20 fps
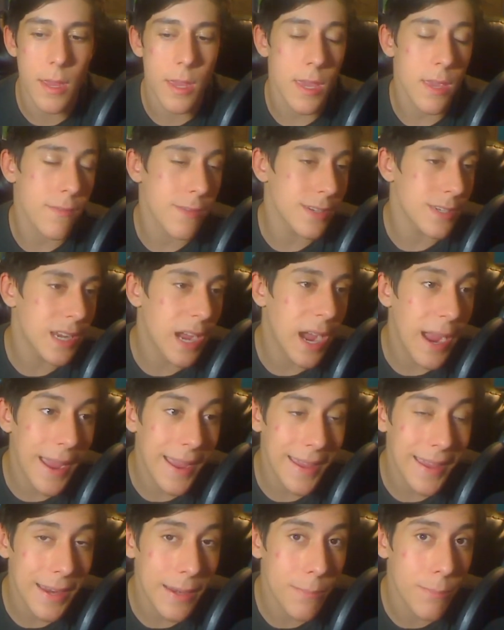Even
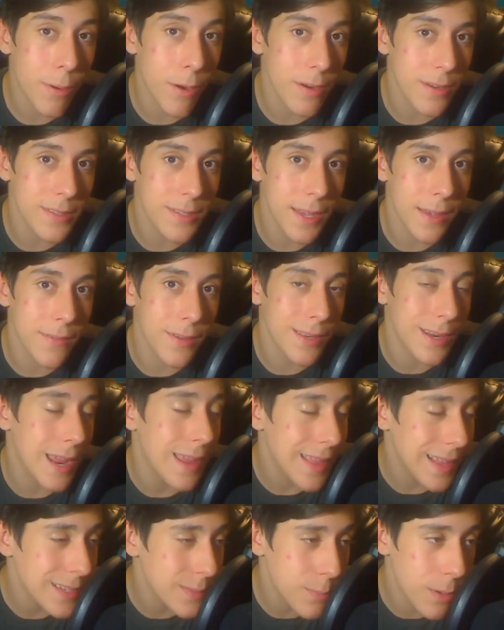tying in part 7,
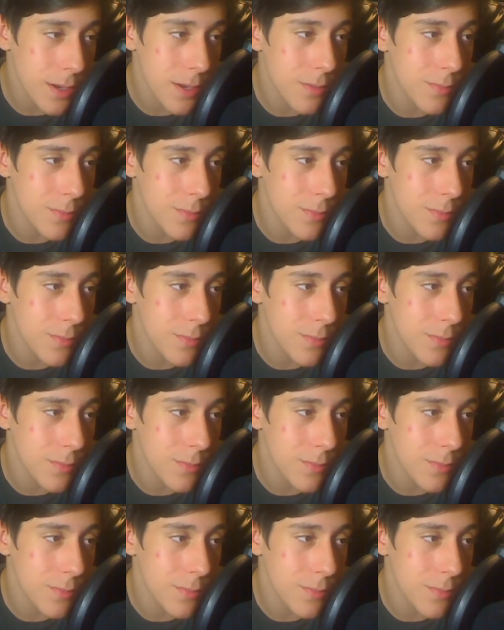and that's part of